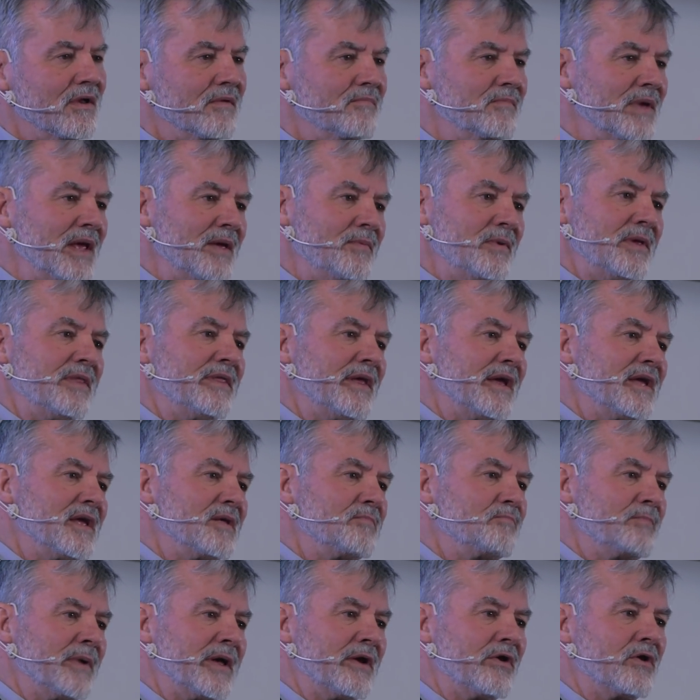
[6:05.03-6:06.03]
maybe they
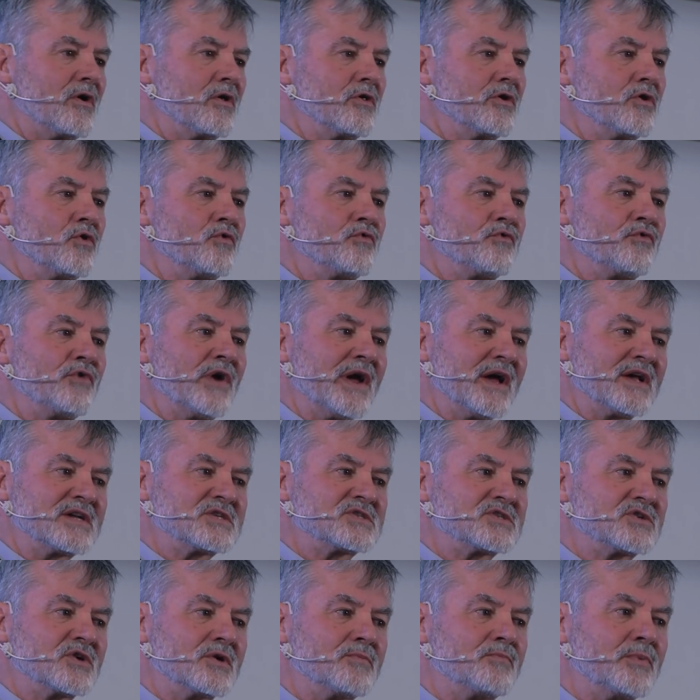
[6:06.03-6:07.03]
get better a little
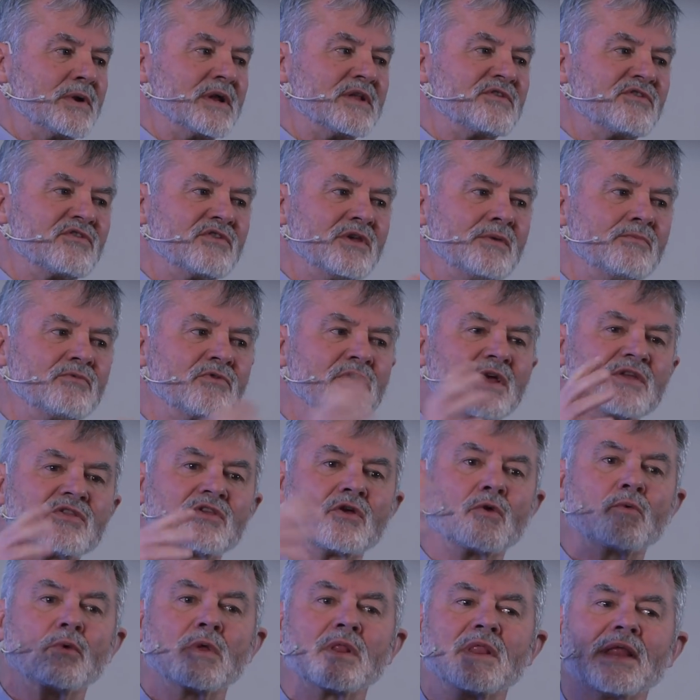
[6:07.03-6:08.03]
faster, but it seems like
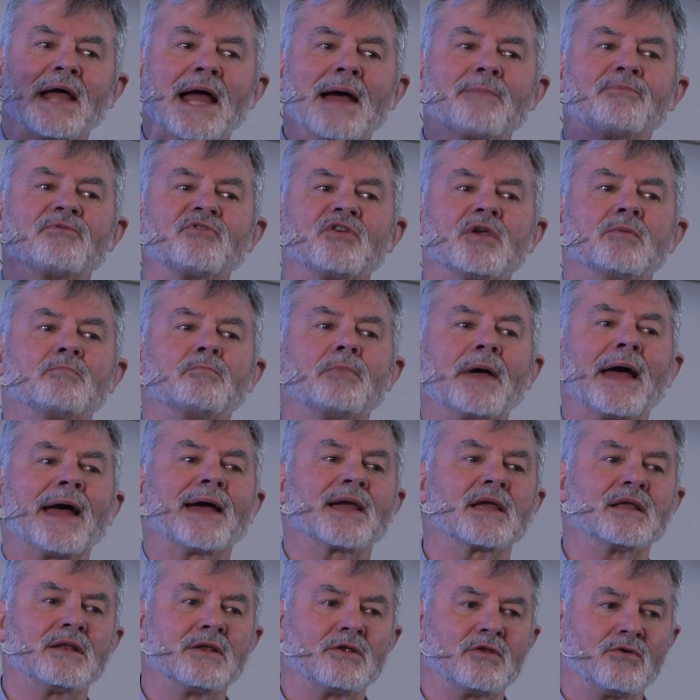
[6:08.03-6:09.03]
they're relapsing
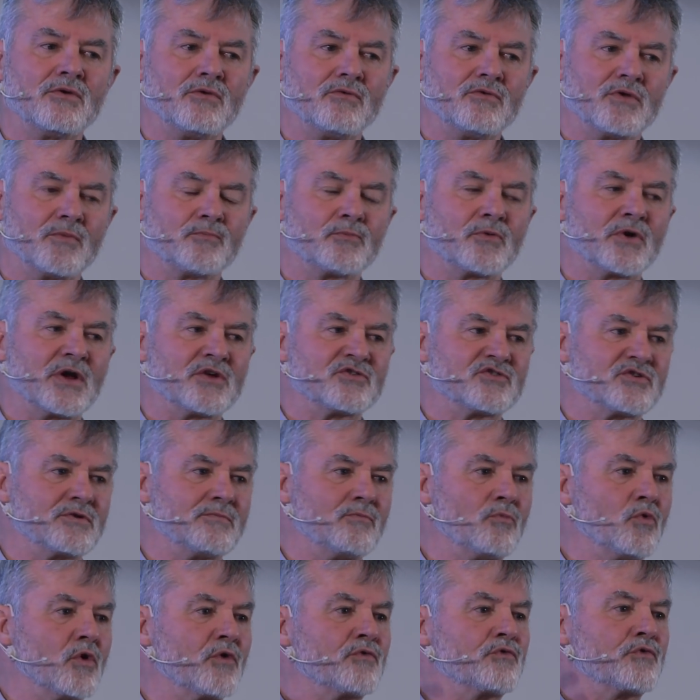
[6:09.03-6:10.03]
back into depression
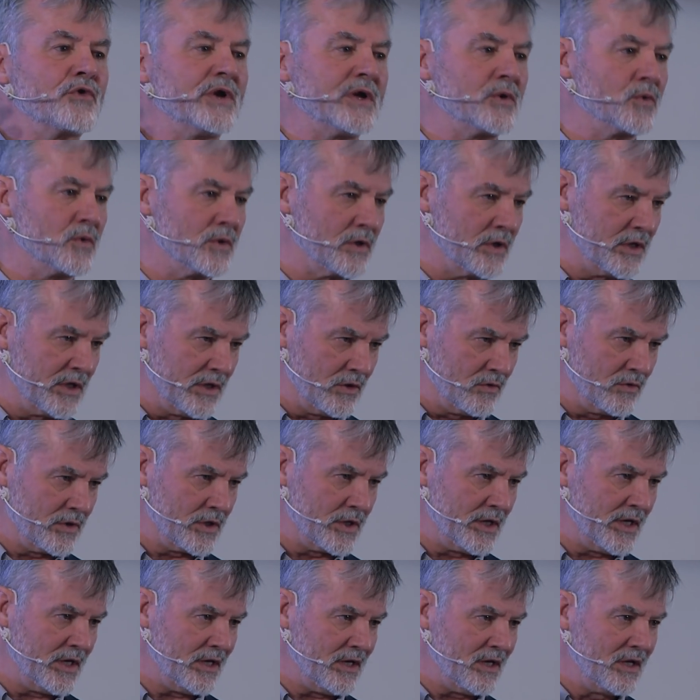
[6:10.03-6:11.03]
more frequently,
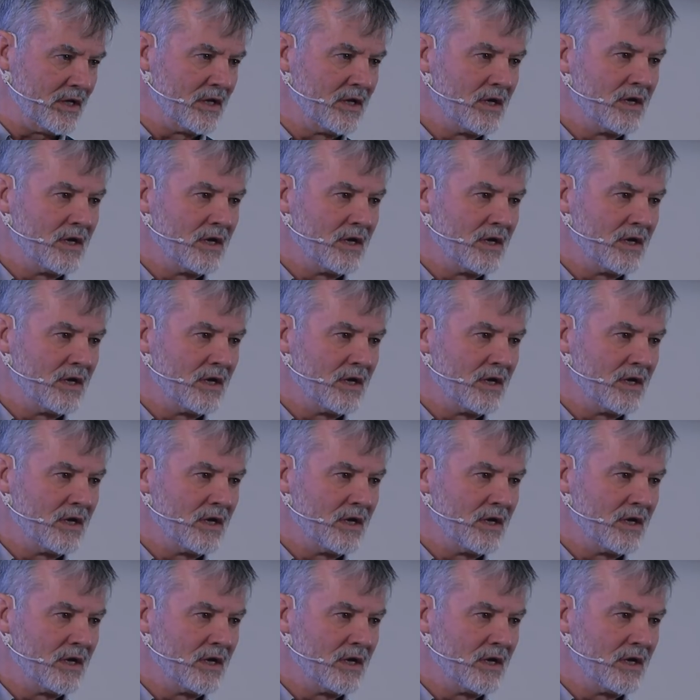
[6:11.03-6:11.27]
okay?